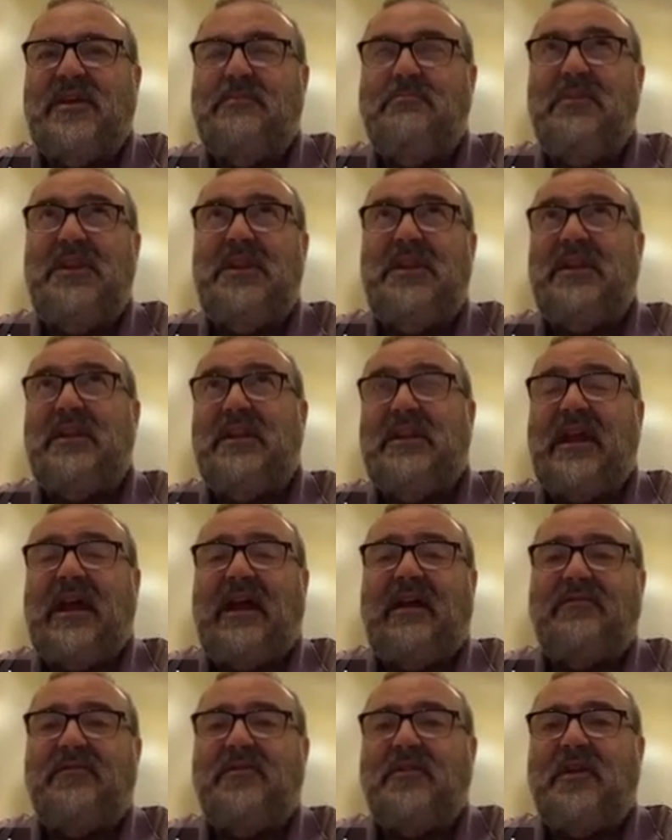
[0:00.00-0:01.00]
immediately
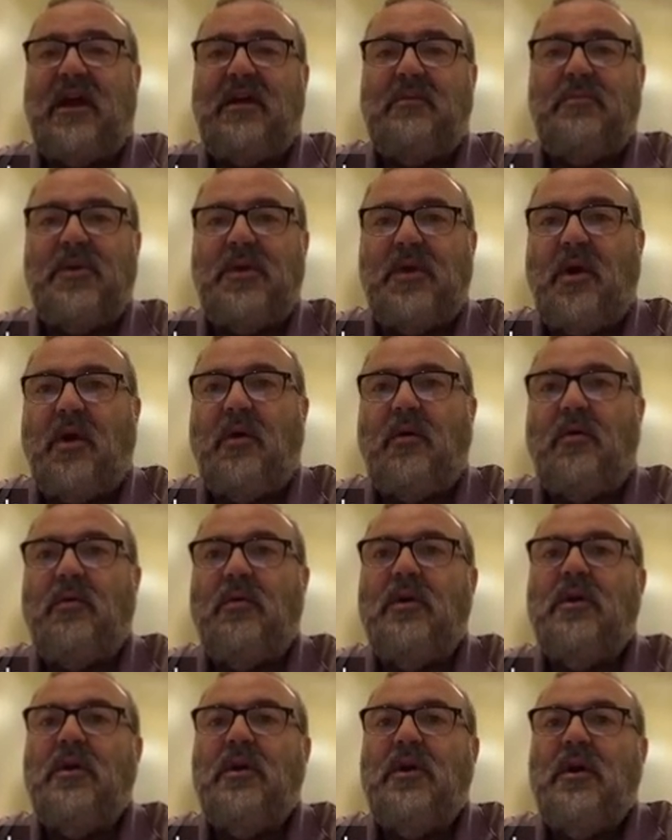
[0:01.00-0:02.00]
after the IPO,
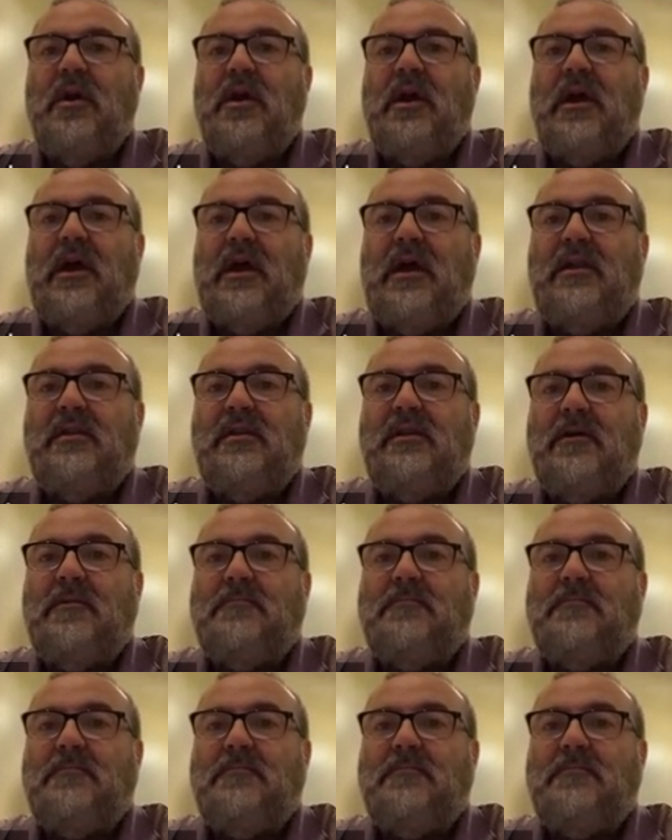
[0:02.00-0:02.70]
and